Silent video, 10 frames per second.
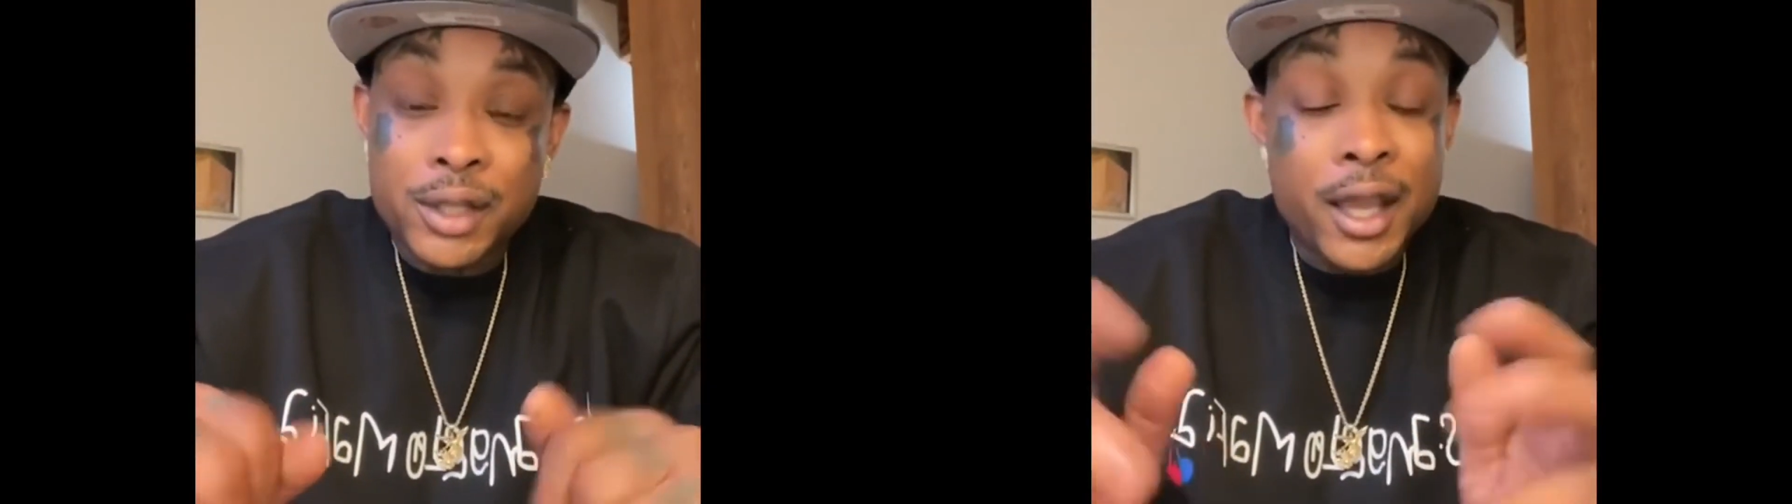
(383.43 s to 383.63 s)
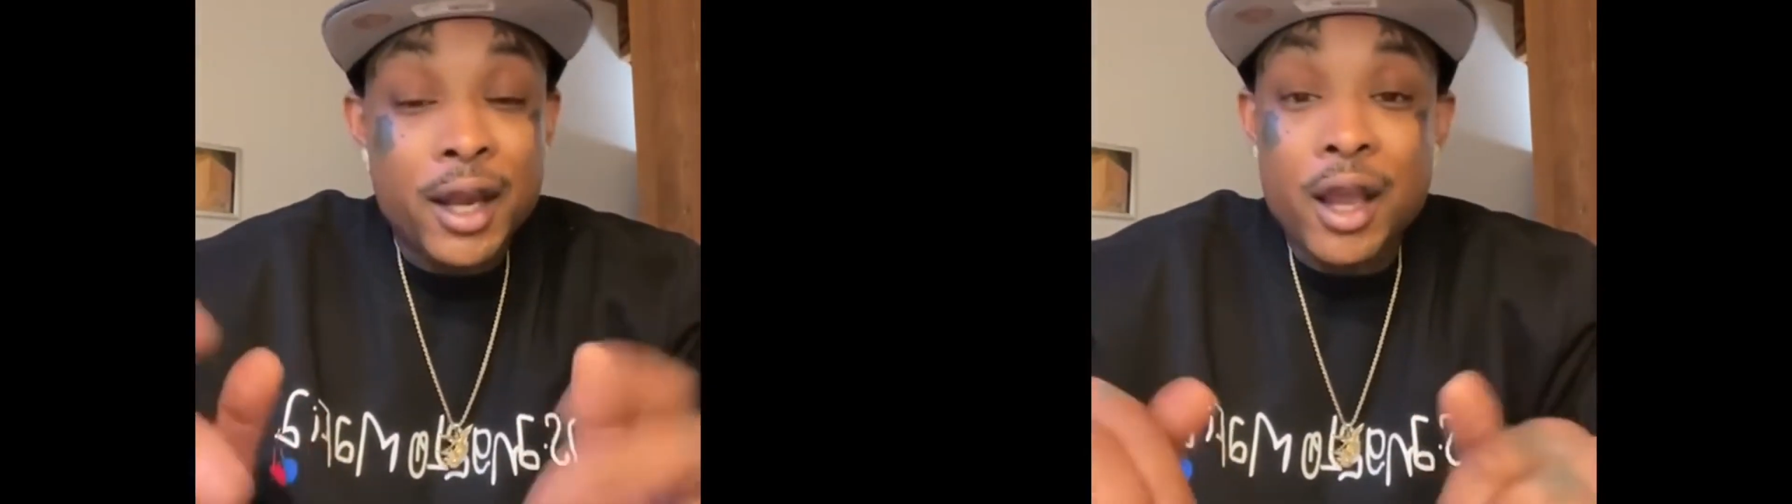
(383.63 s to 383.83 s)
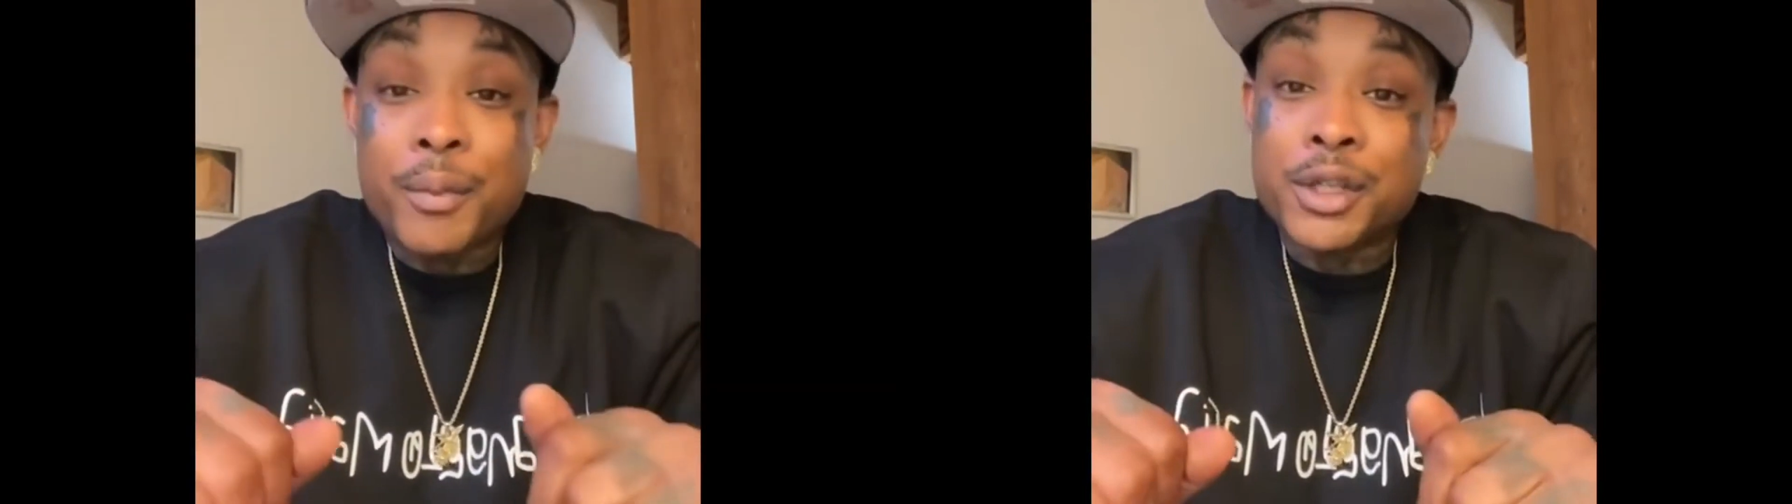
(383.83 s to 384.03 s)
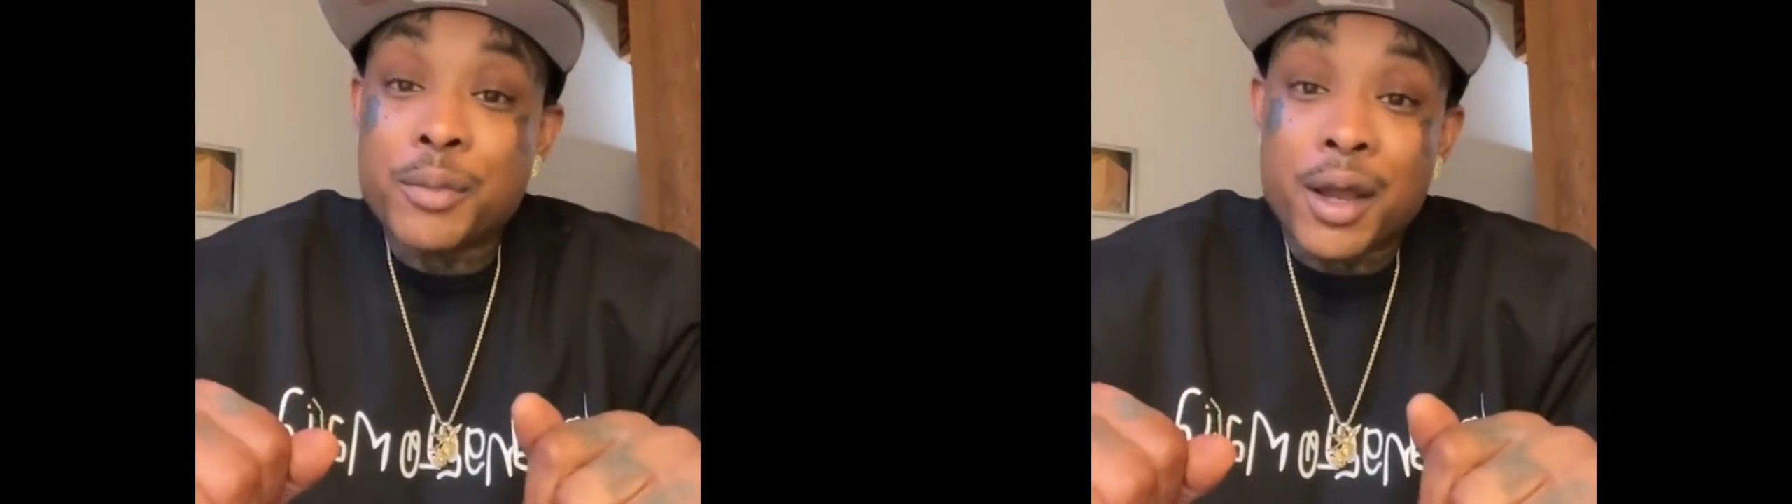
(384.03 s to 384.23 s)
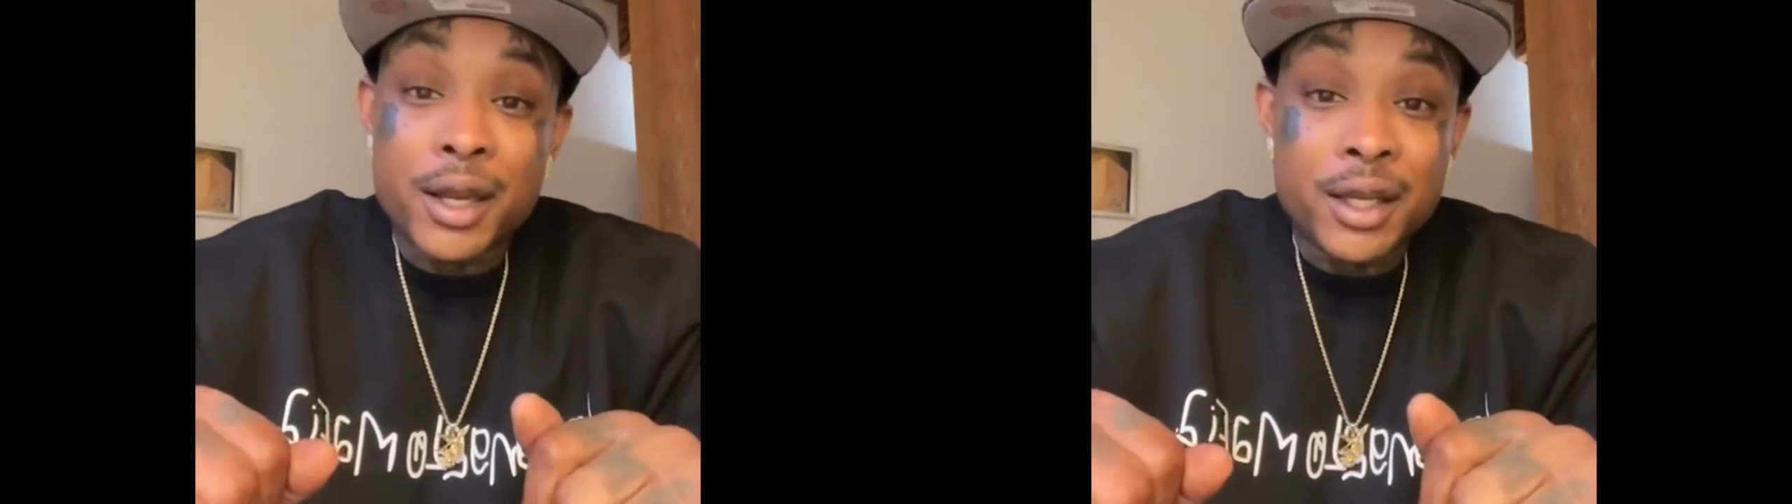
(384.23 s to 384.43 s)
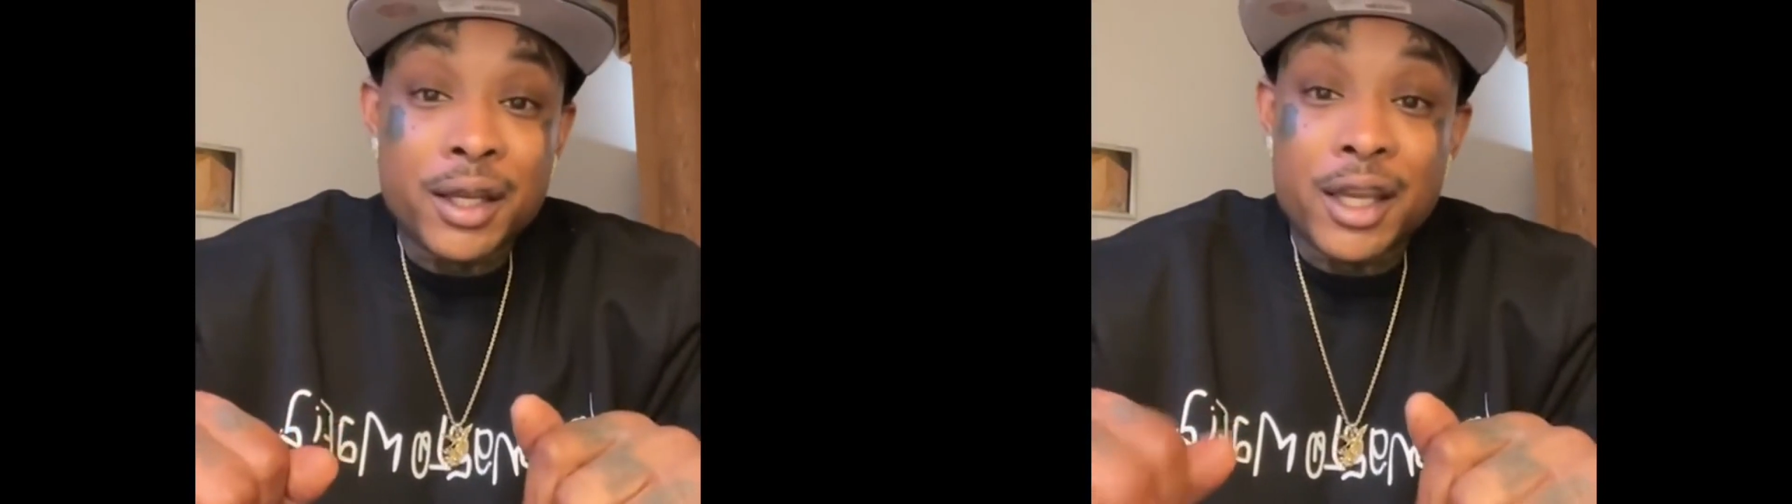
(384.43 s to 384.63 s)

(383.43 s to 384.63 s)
Dead homies, my nigga.